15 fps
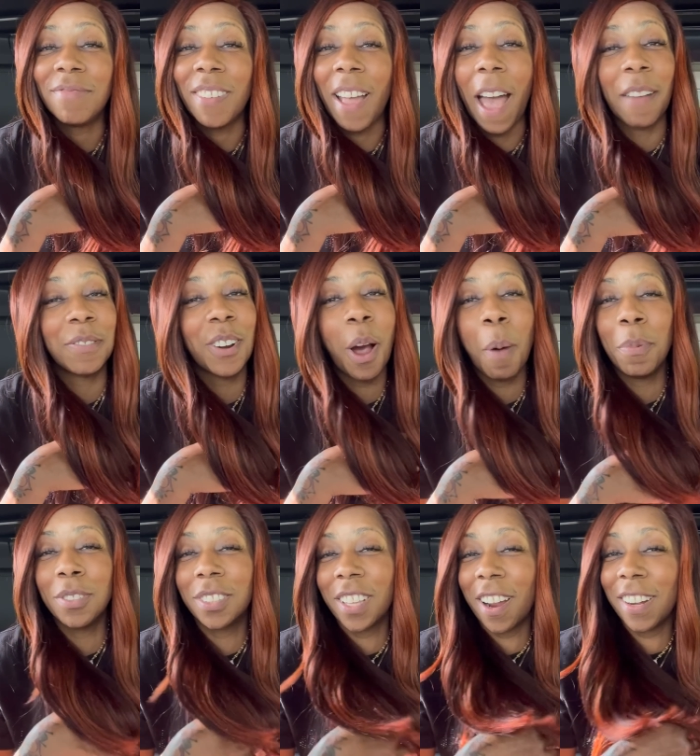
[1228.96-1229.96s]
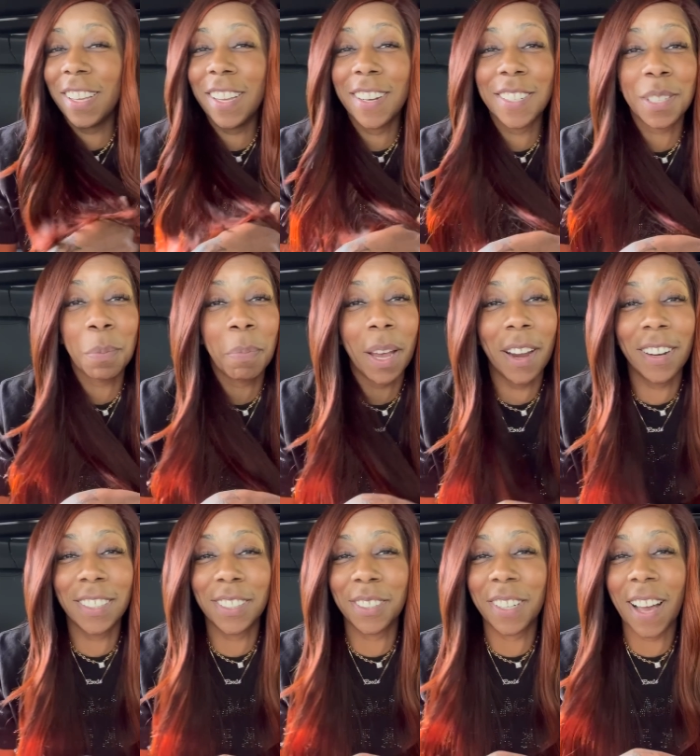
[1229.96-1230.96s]
after almost 30 years of
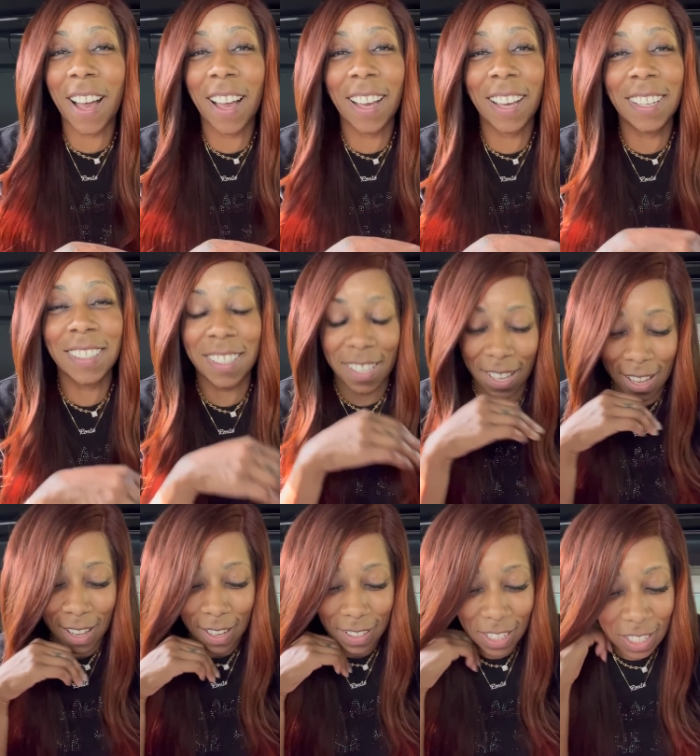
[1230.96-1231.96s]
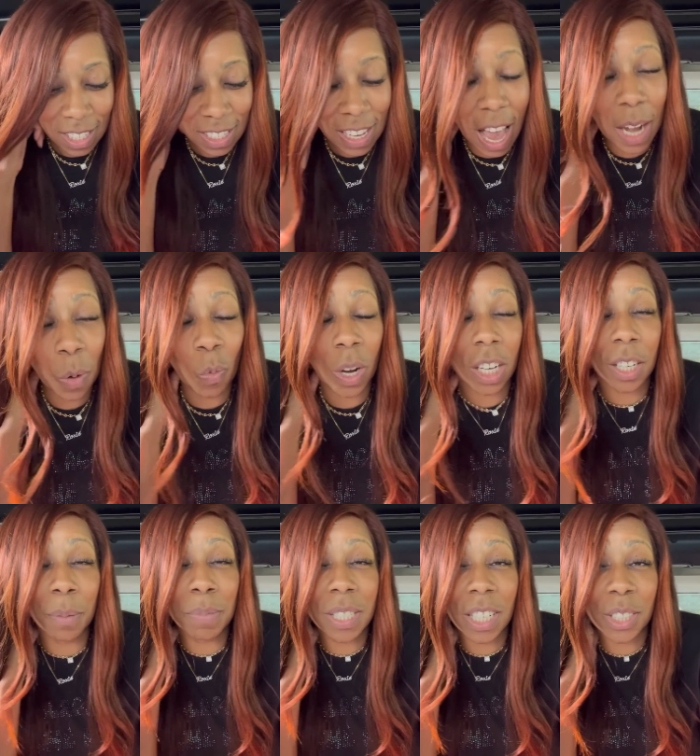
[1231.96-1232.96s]
marriage, you guys. This is kind of one of
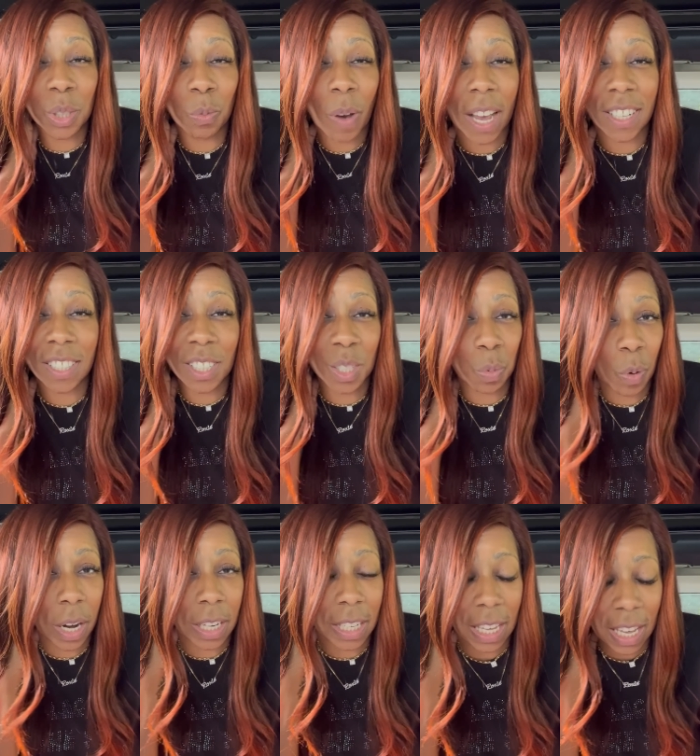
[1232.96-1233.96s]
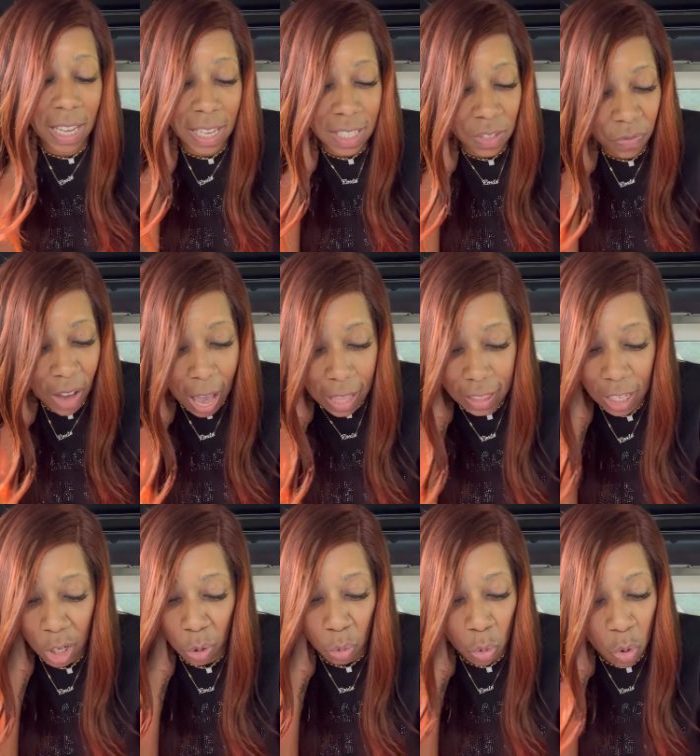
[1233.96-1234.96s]
them situations where the kids finally
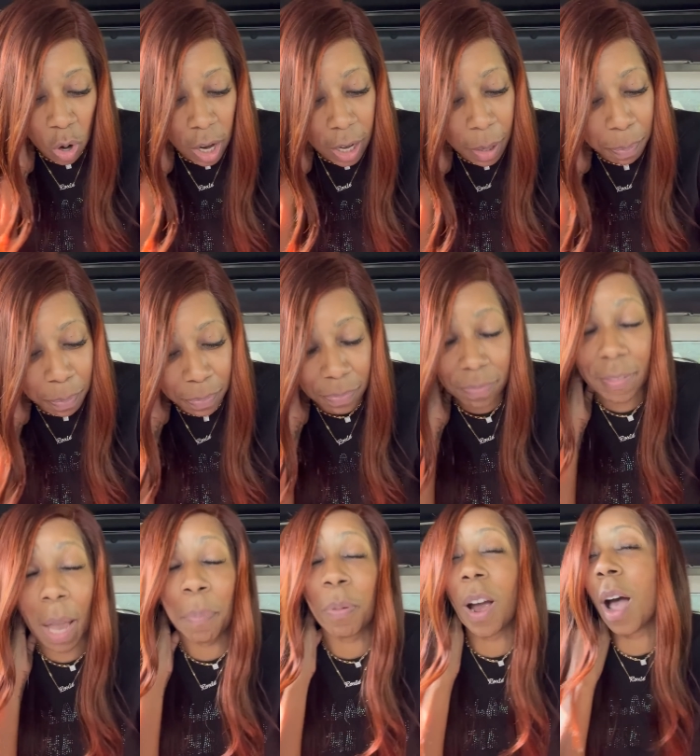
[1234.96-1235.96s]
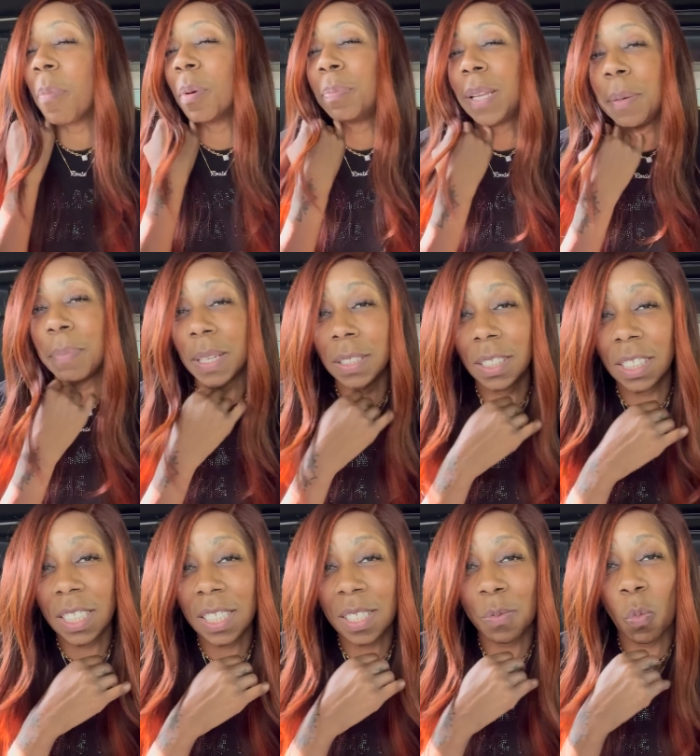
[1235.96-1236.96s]
grew up they probably been
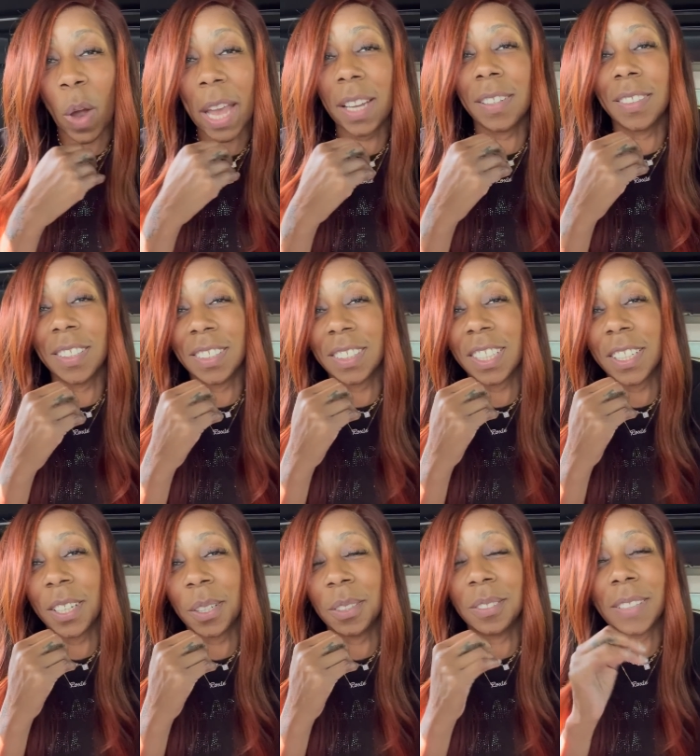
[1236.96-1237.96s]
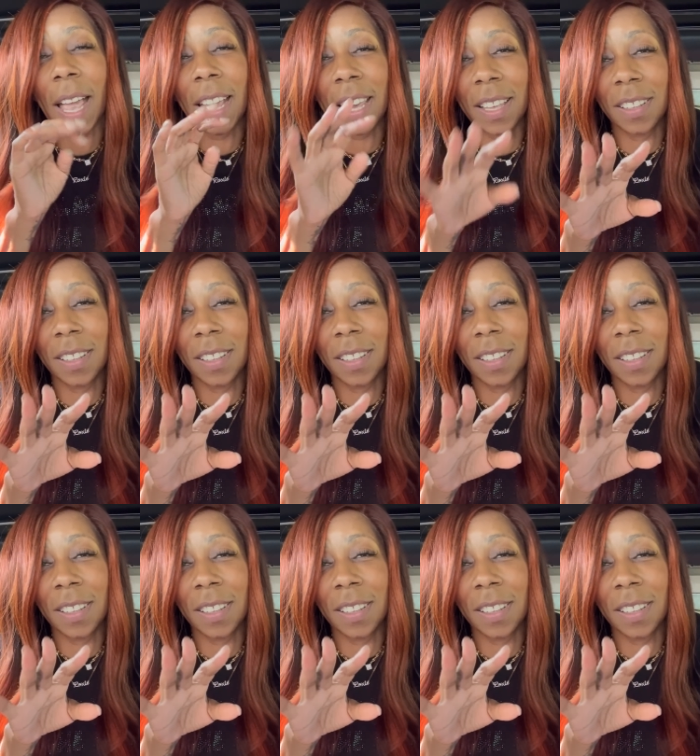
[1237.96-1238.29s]
just waiting until they